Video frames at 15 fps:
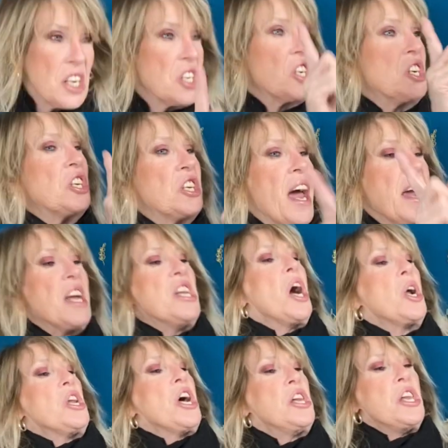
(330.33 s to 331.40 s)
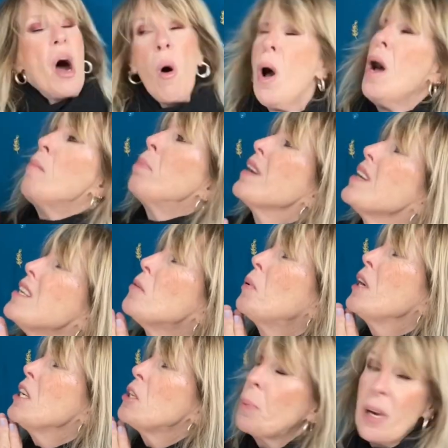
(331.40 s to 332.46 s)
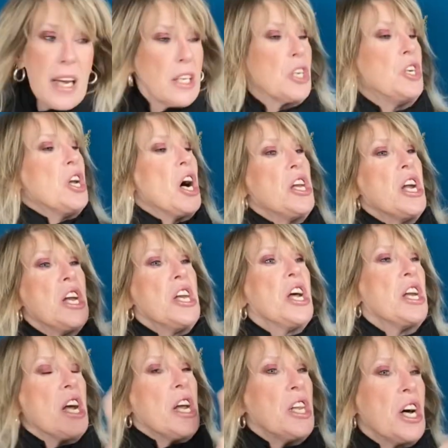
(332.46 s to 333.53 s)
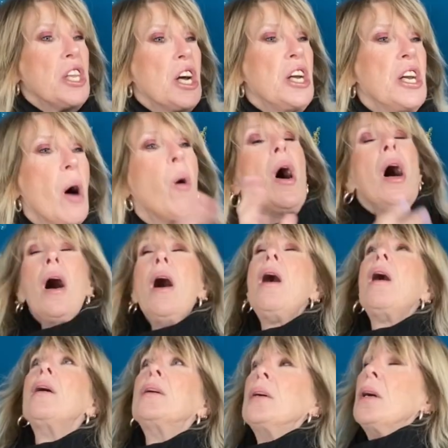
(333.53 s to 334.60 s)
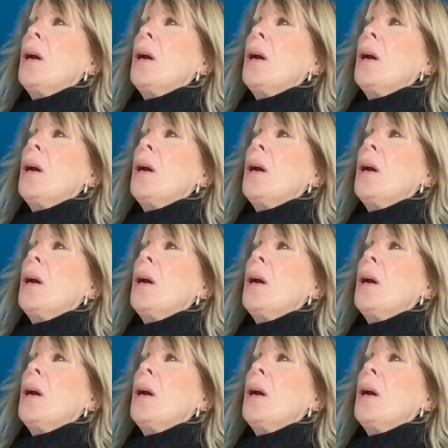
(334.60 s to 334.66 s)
And she's saying, no, no, no. Please, please, please. No, no, no, no, no, no, no. Huh.